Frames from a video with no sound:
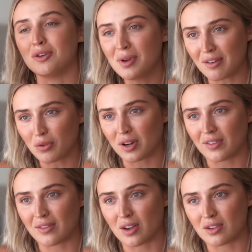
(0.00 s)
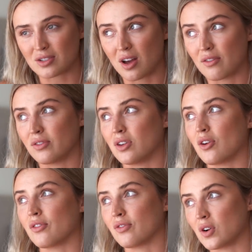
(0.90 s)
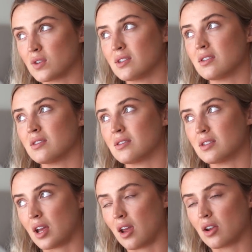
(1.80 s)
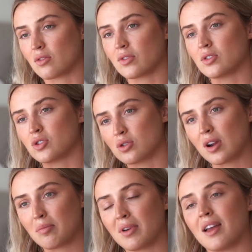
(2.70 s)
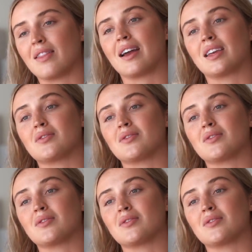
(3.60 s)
you get $45 off your first stay, your first trip, and that